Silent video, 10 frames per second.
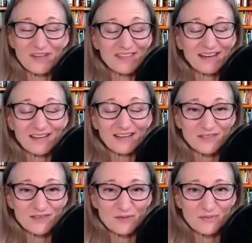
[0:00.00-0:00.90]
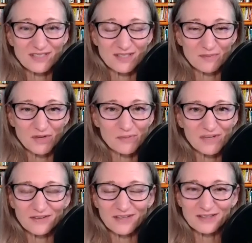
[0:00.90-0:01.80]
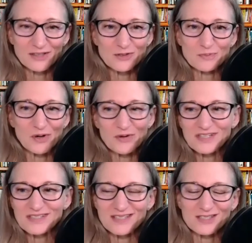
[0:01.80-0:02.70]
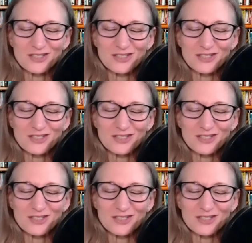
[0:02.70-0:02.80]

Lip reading: that gift of the present moment, you get those bonuses,